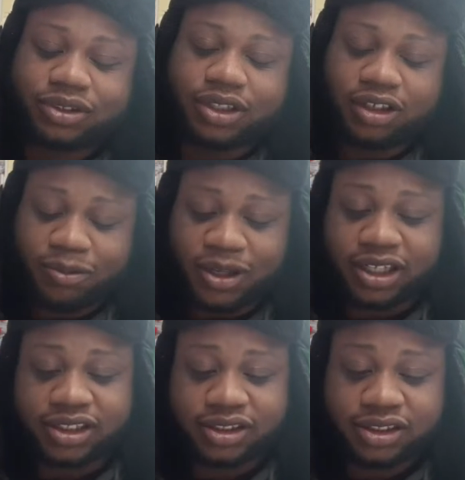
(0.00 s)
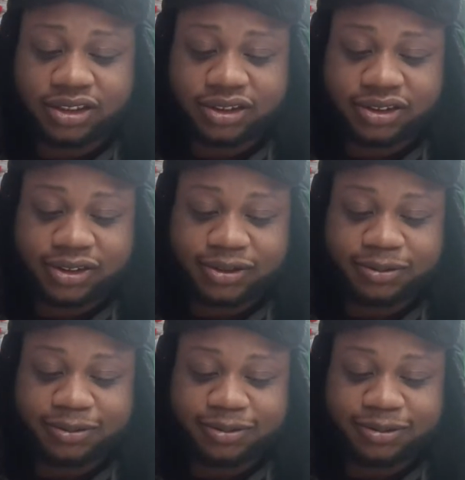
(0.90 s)
my goodness.
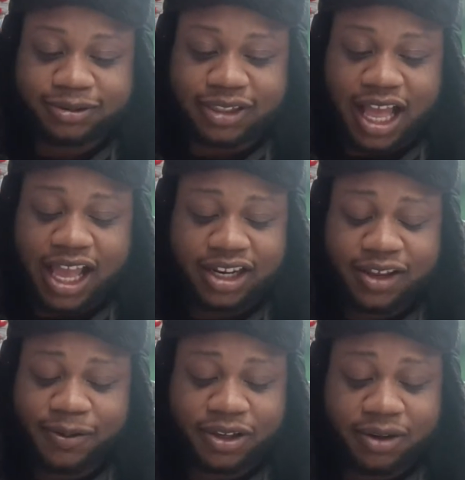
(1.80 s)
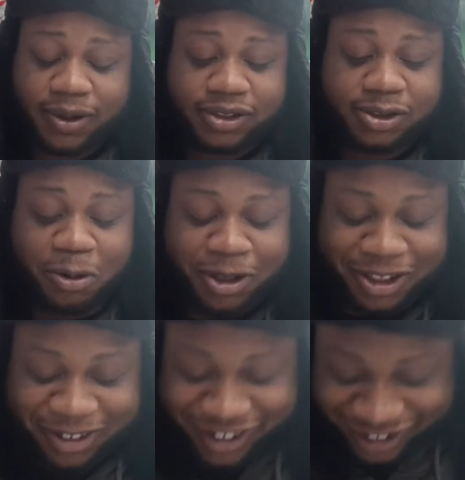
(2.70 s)
I ain't never thought about 2
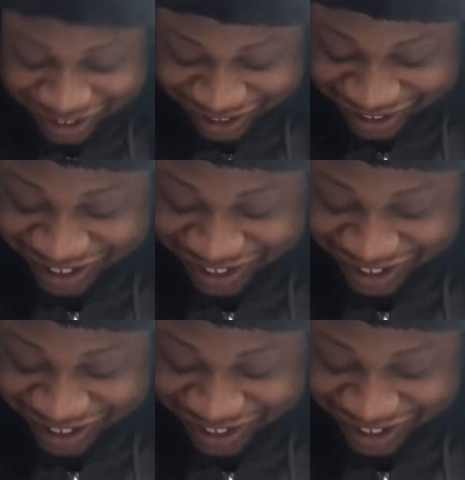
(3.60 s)
or 3.